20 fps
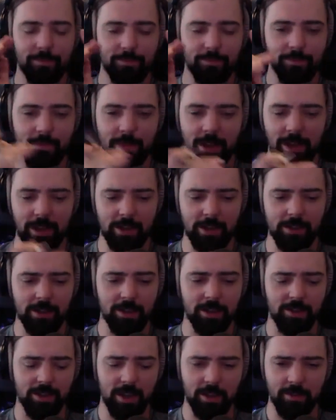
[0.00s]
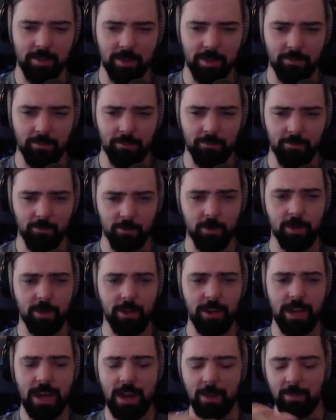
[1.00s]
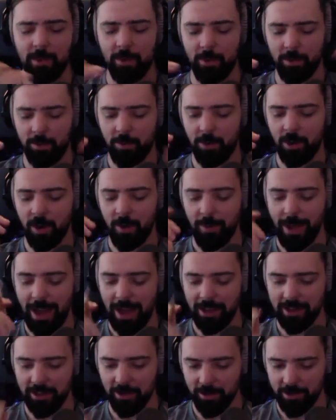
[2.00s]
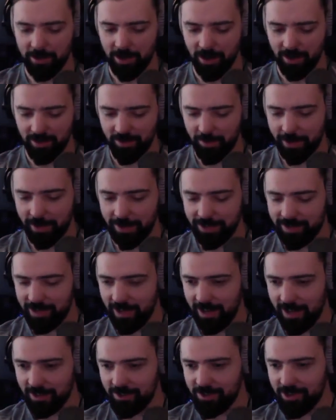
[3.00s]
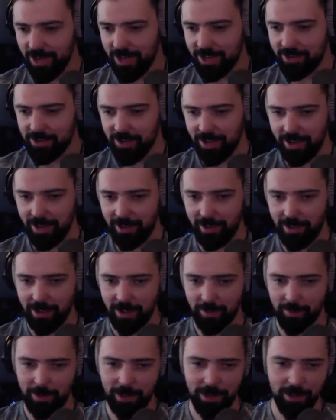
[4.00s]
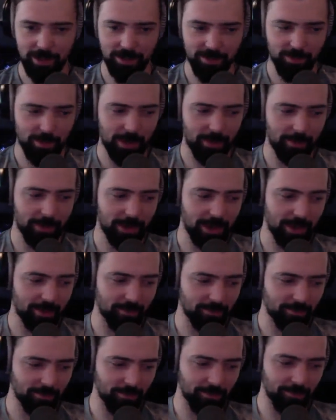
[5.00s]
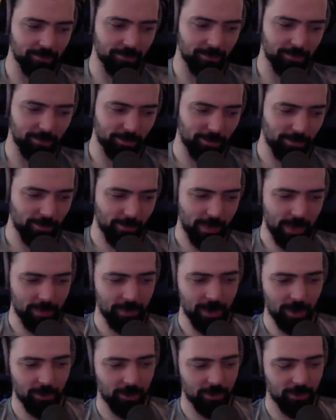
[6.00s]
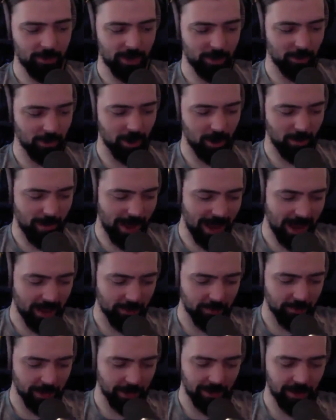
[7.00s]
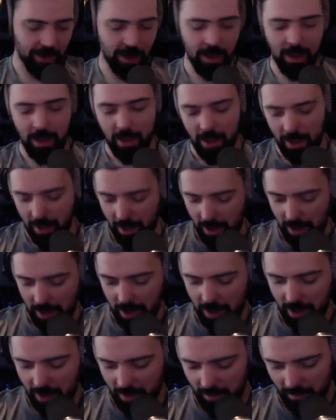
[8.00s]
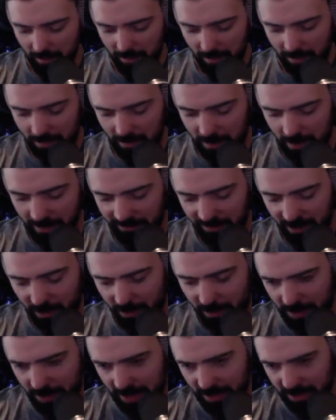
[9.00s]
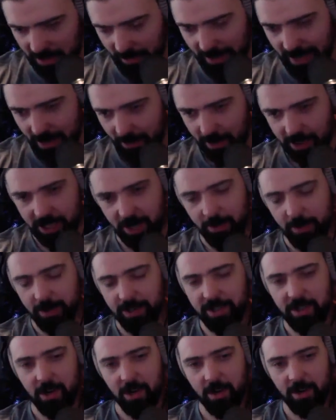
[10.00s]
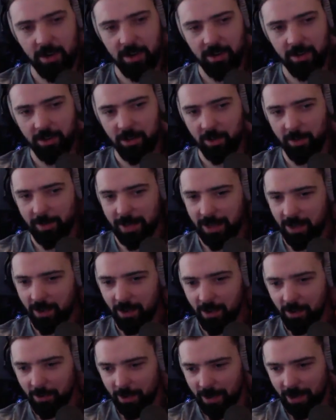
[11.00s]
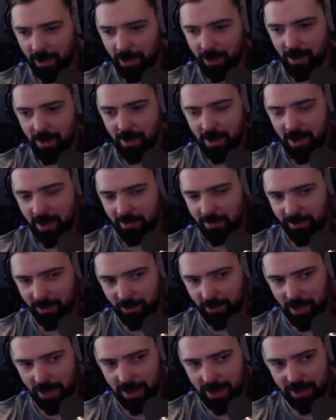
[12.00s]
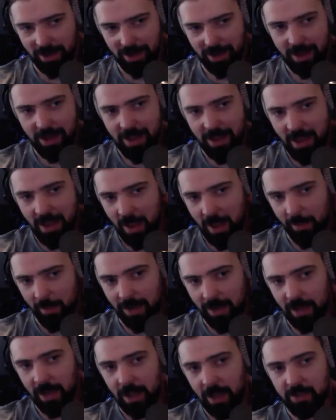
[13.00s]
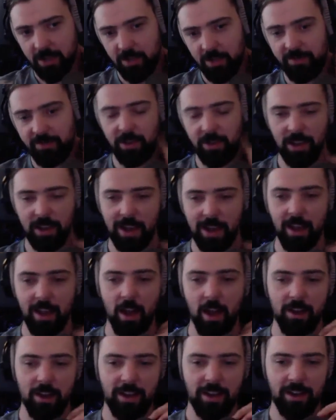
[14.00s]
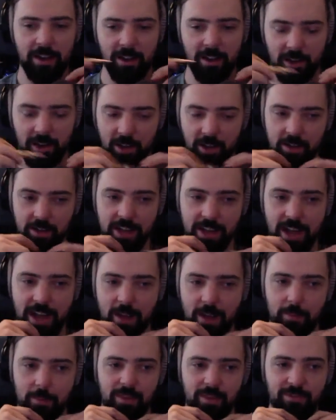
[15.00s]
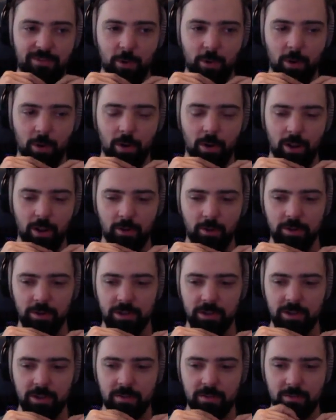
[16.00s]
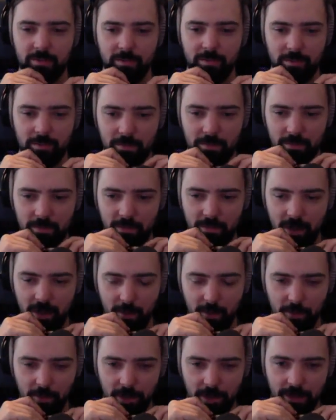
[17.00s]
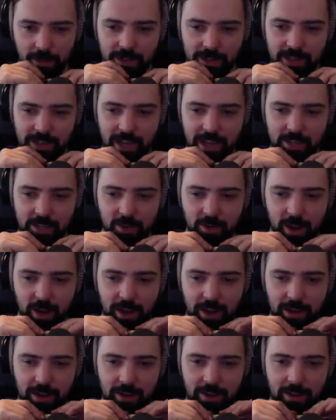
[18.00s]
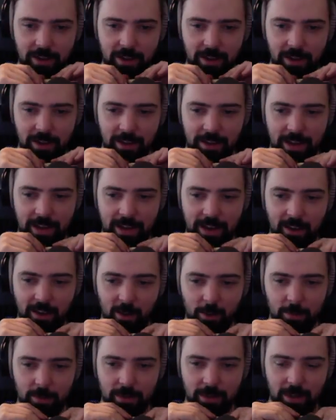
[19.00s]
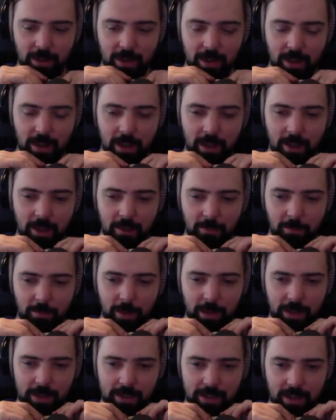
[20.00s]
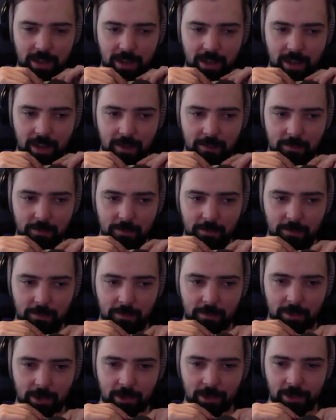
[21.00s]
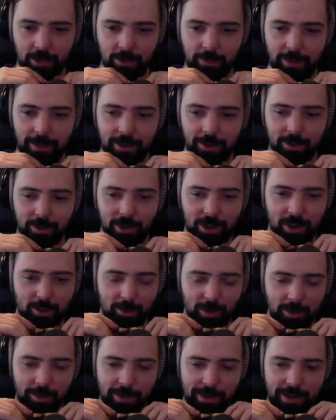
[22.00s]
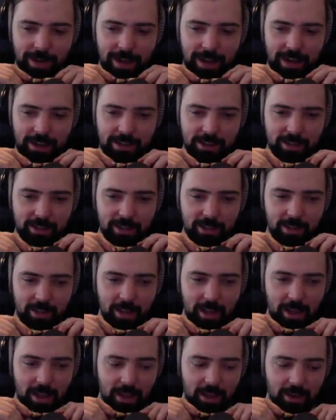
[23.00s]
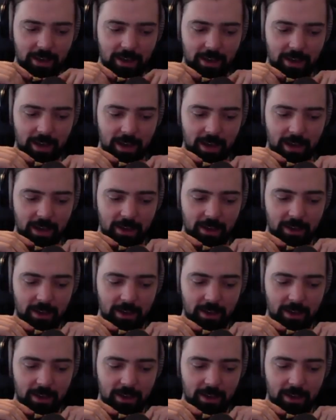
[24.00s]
like you said, James, I'm really happy with where I'm at. So it's hard for me to say I'd change anything, because maybe I wouldn't be where I'm at. But a few things. I mean, I wish I would have started it a little bit earlier. I feel like, I do feel like I got in at a good time before it was completely saturated, and that helped. But a little bit earlier would have been nice. And I